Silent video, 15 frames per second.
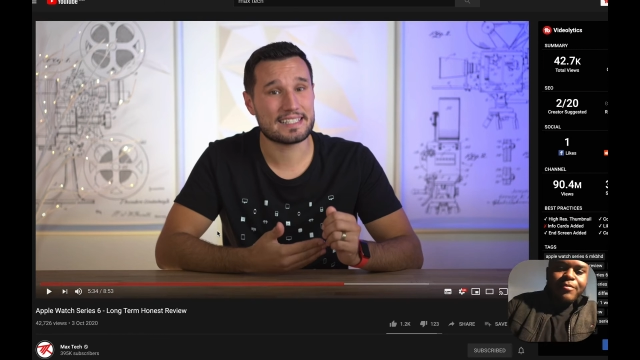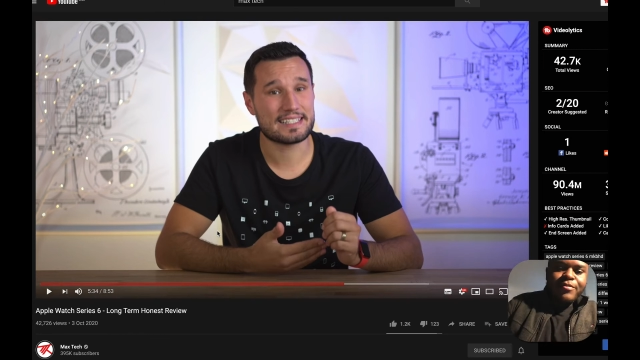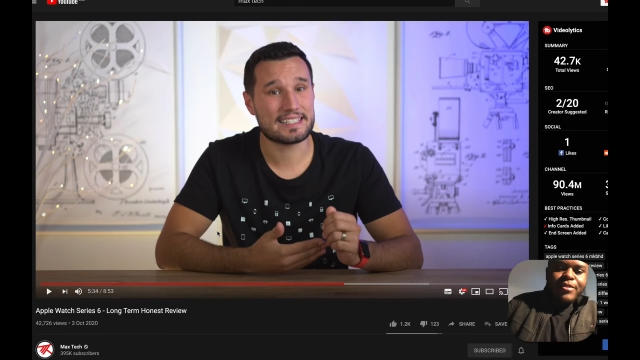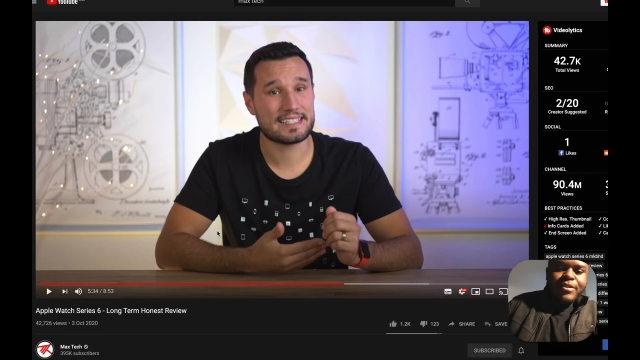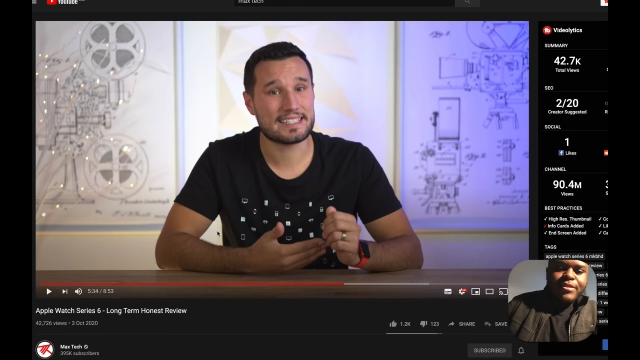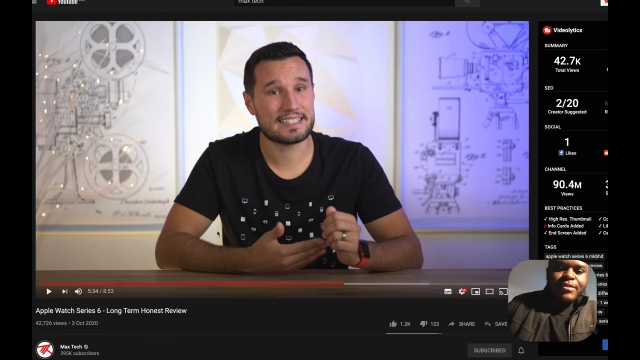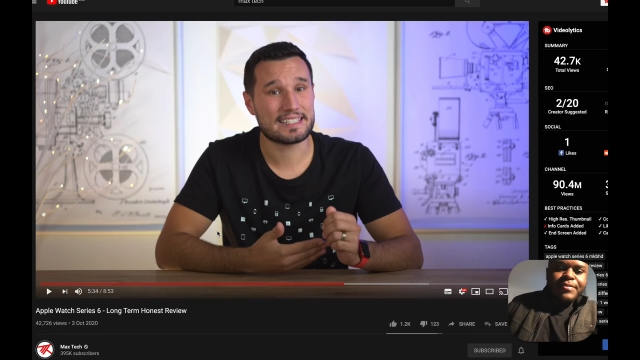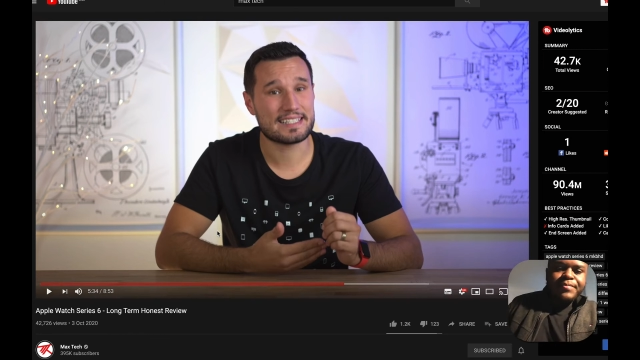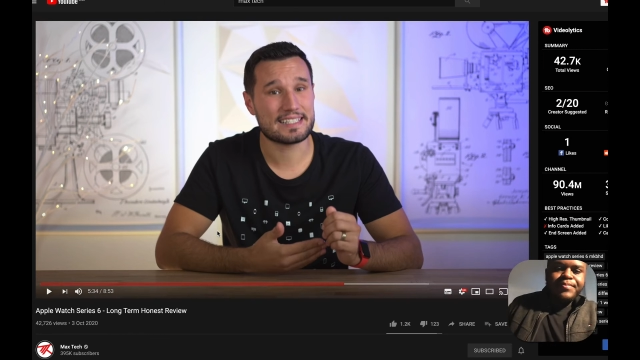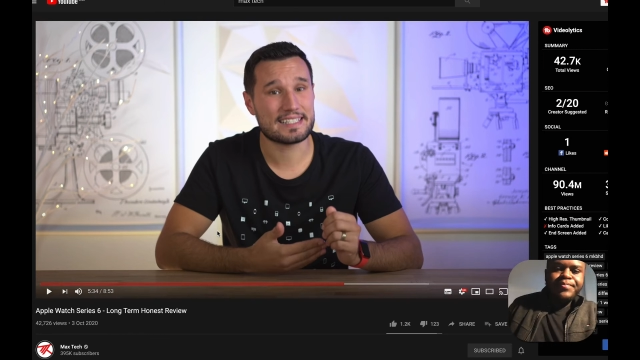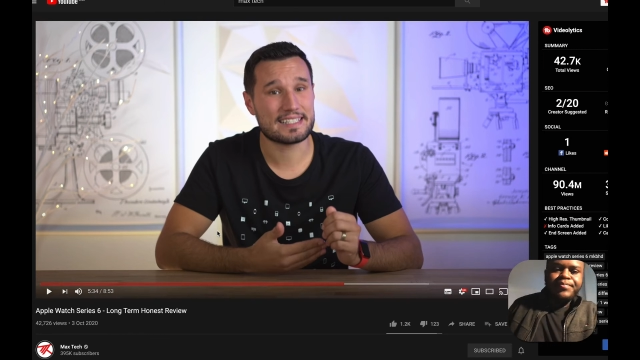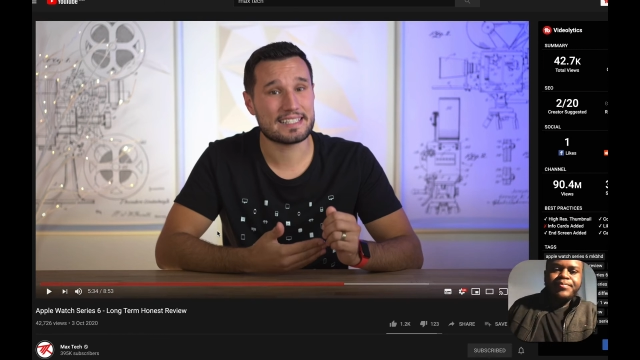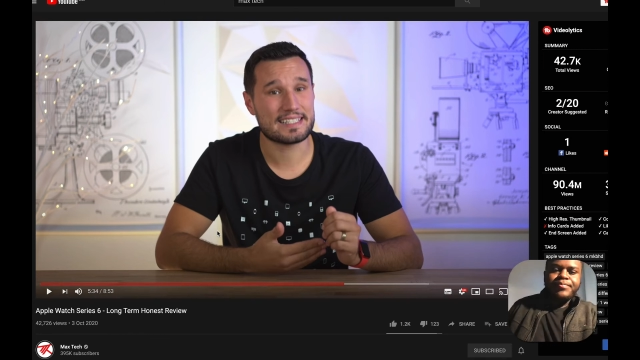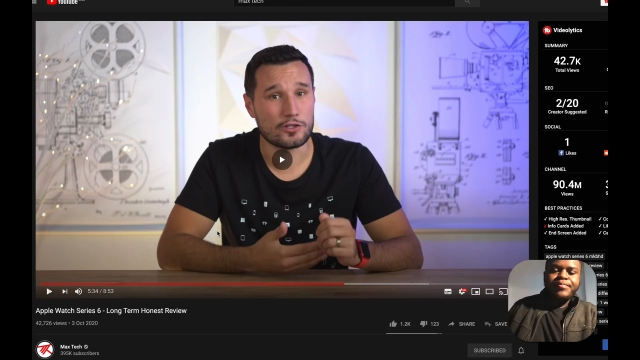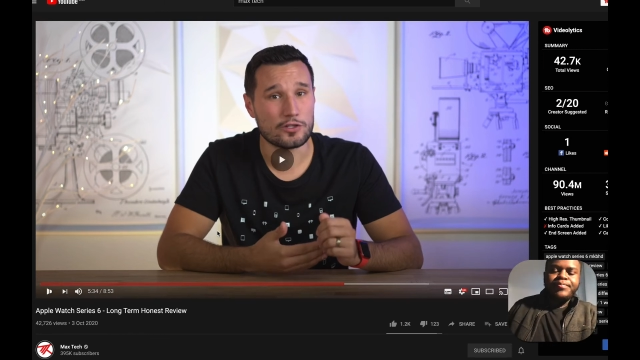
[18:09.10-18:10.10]
fix.
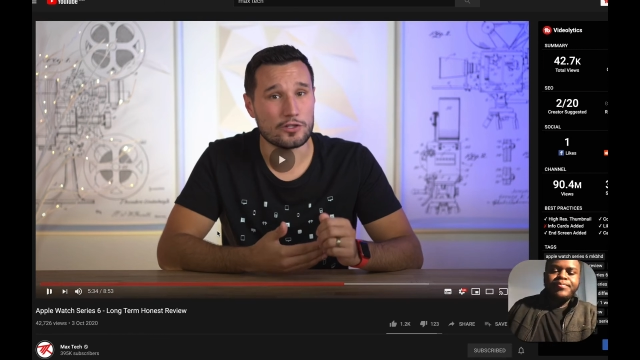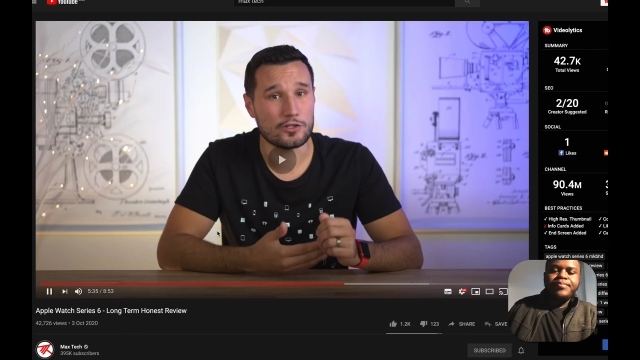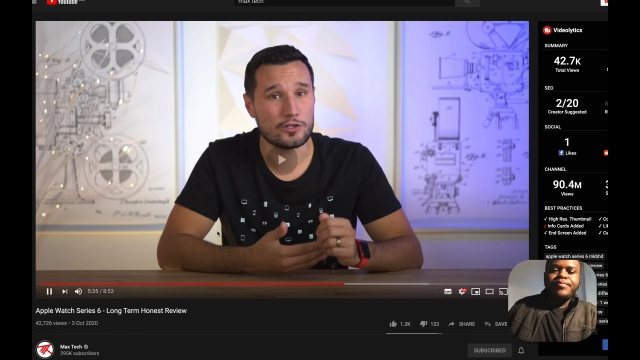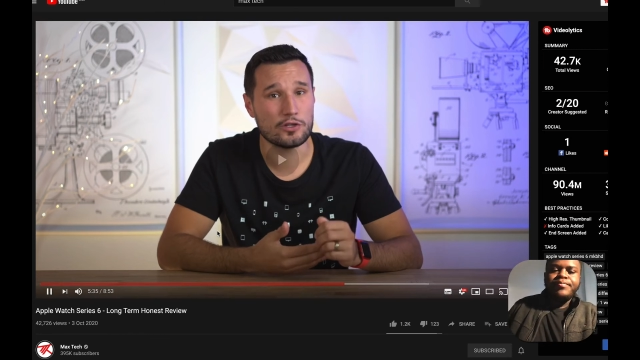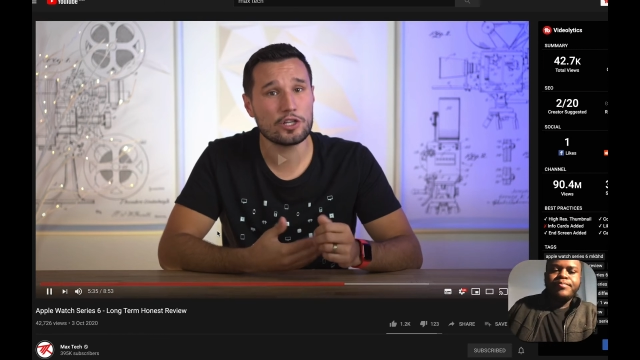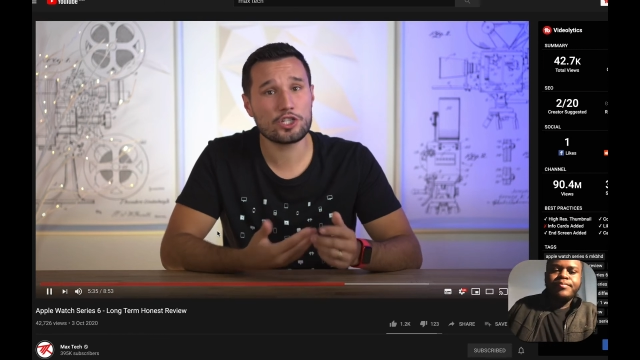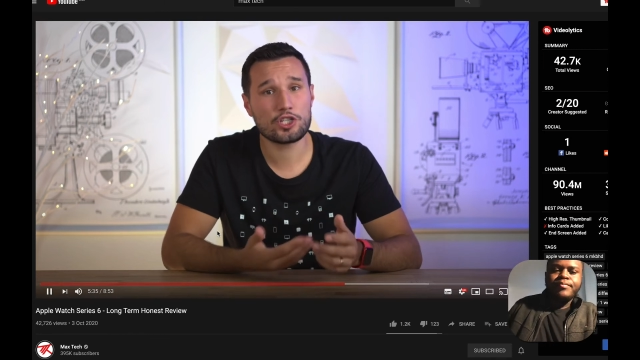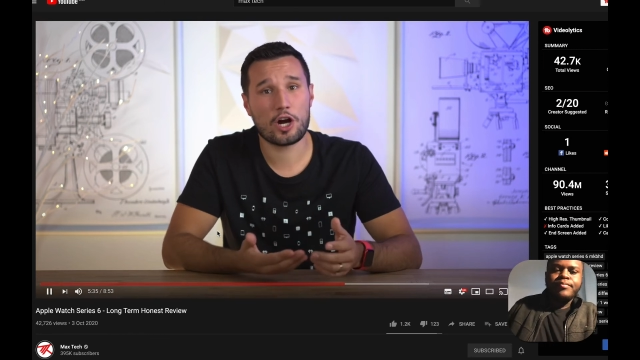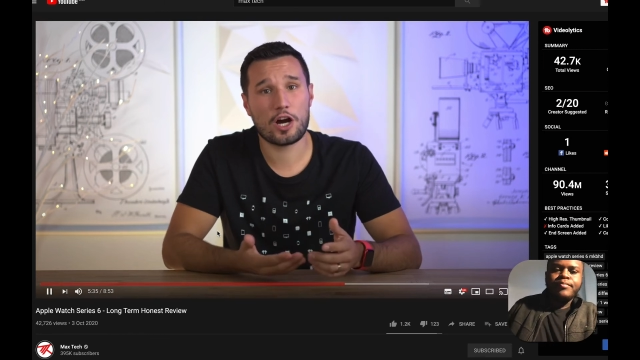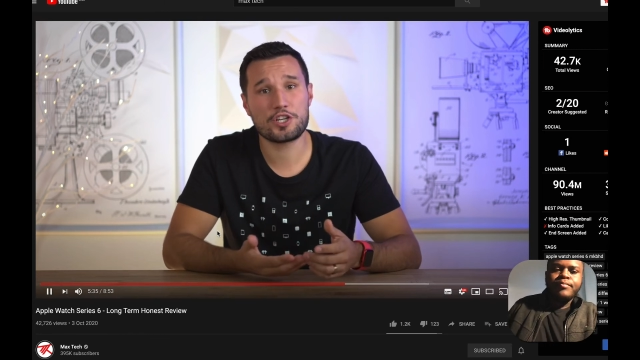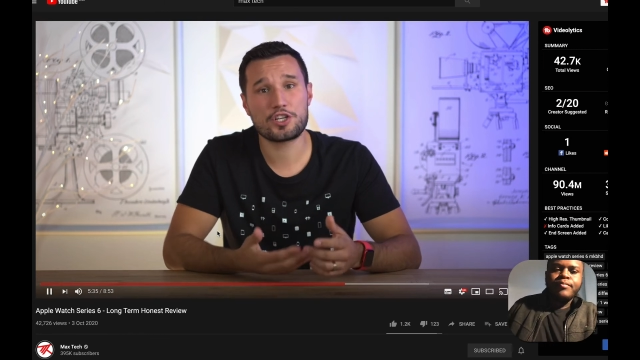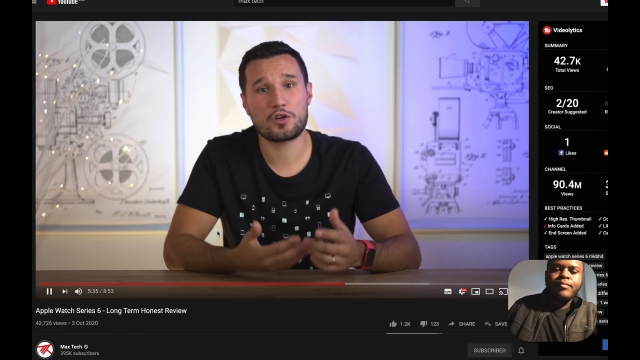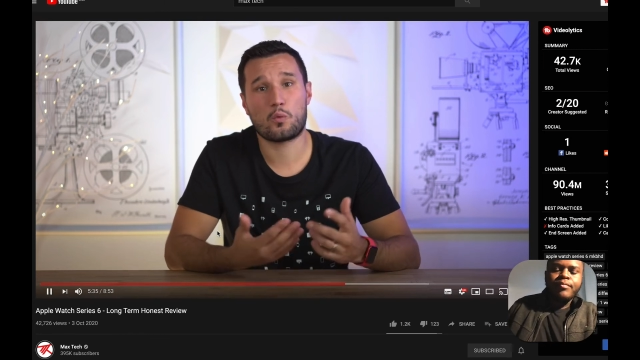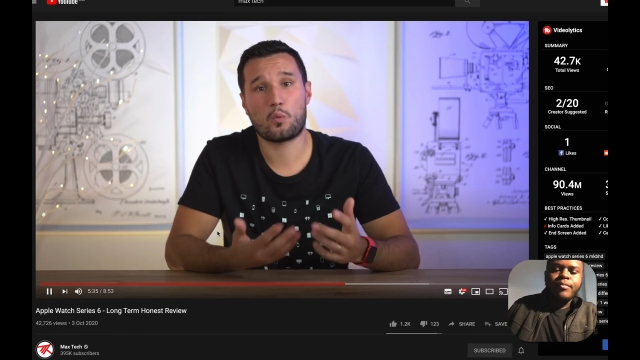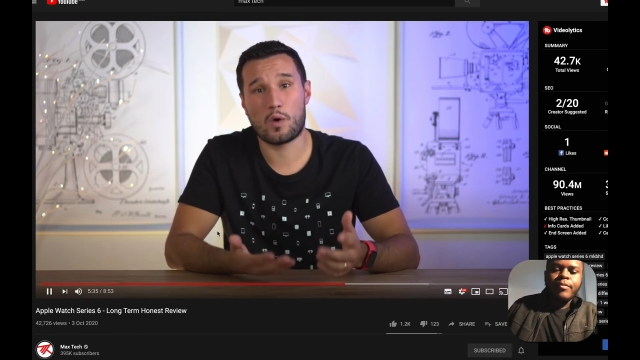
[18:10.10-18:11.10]
You could charge
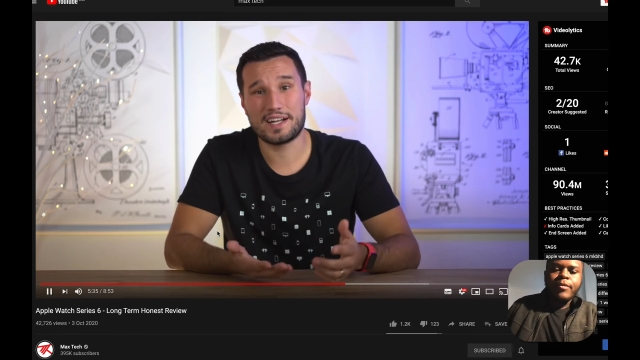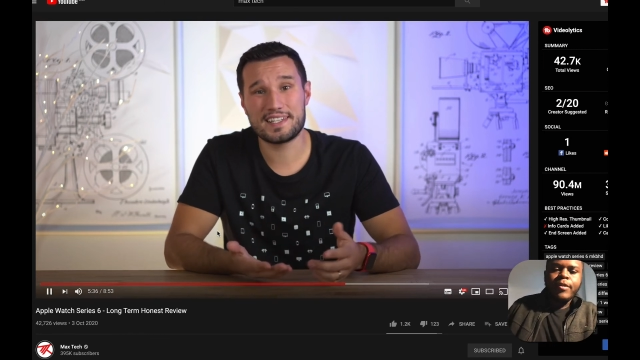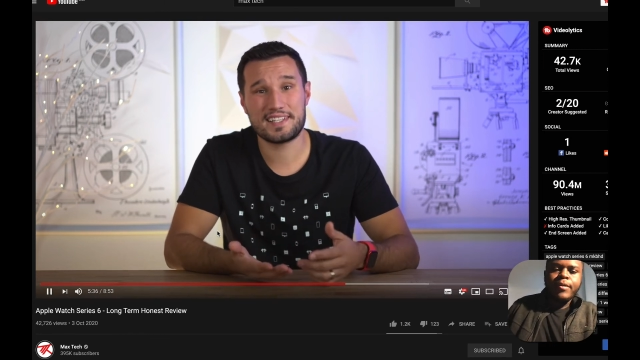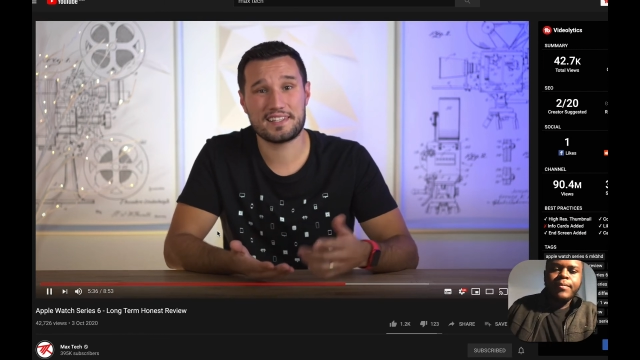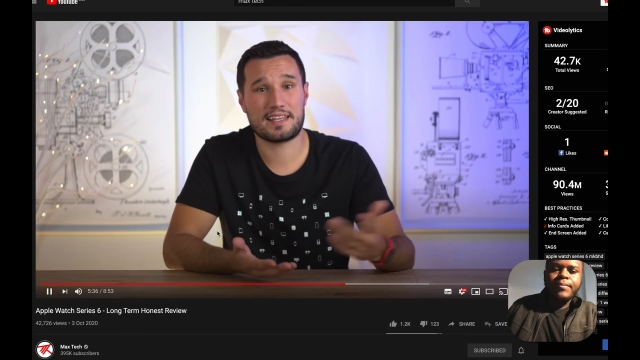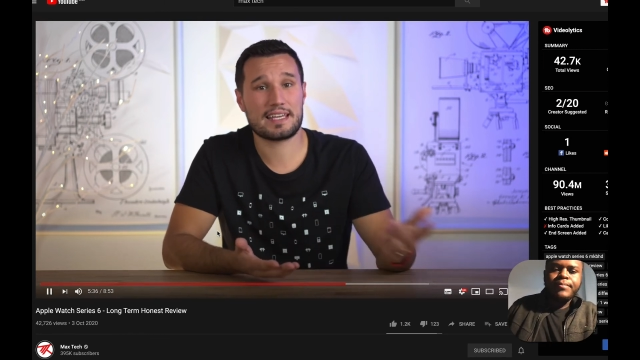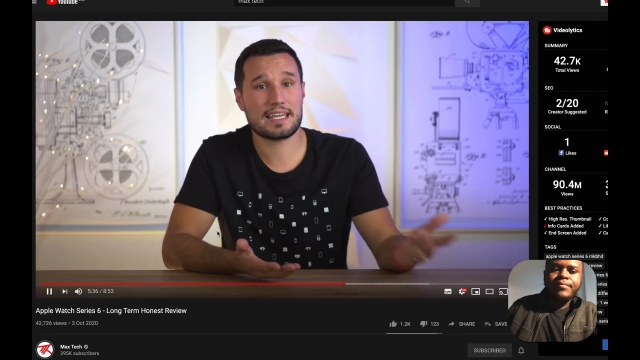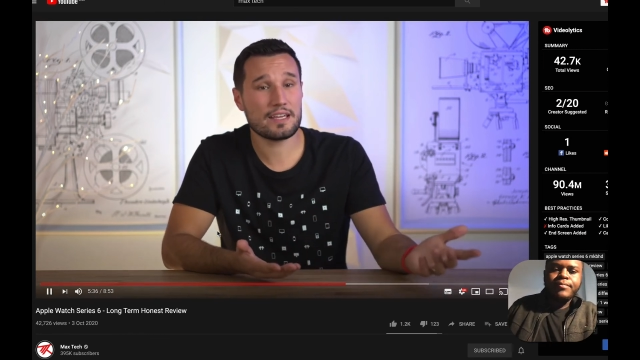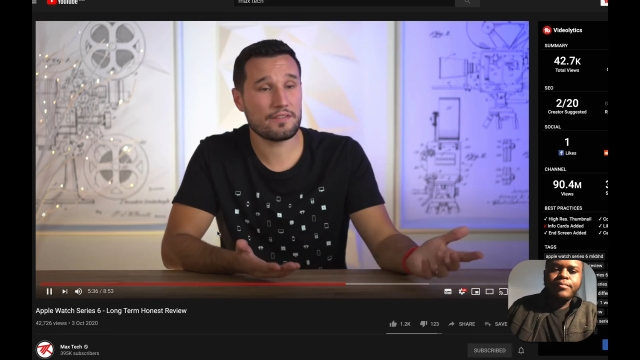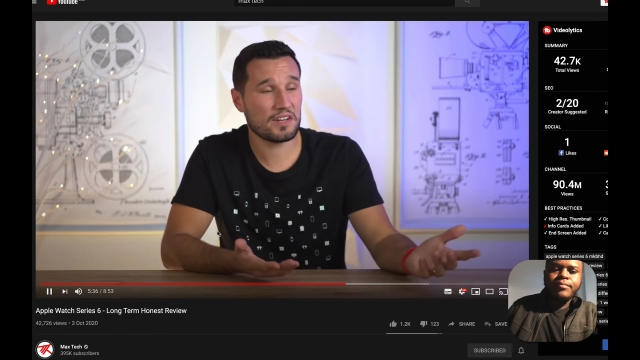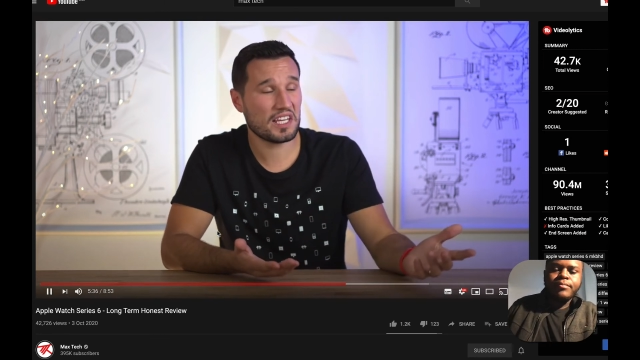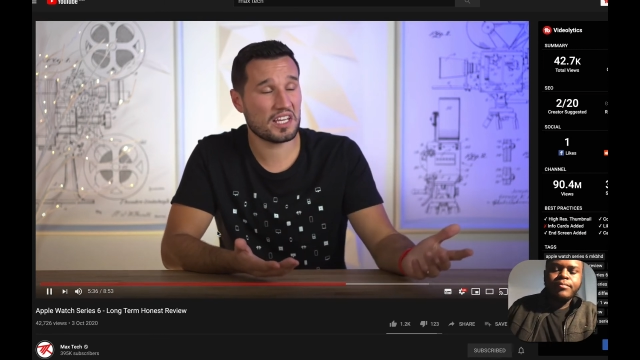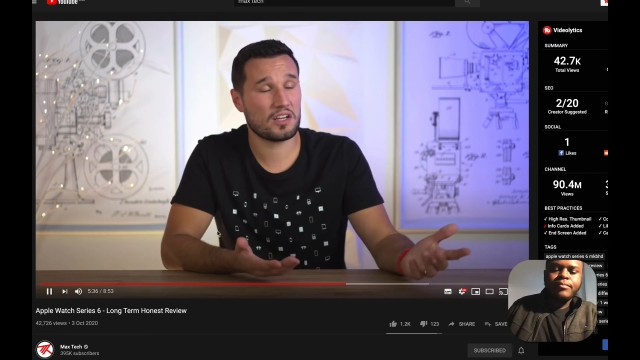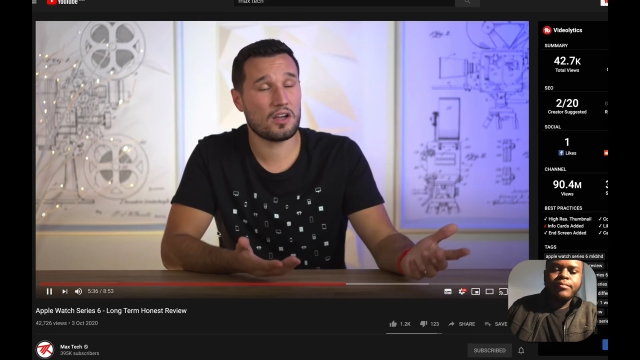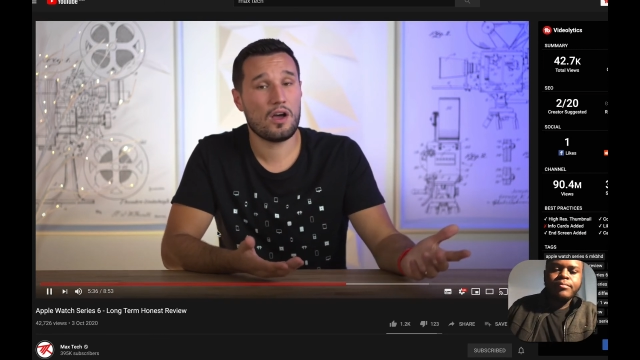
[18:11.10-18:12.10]
it once in the
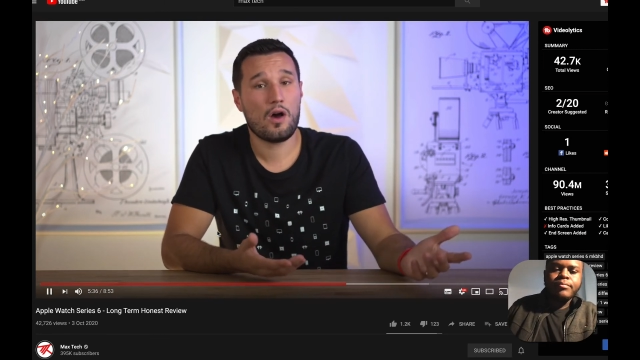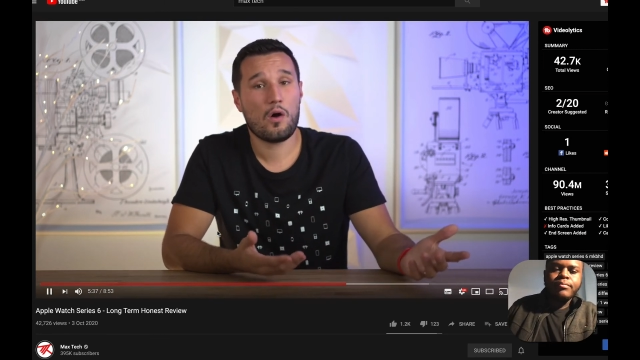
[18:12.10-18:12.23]
evening,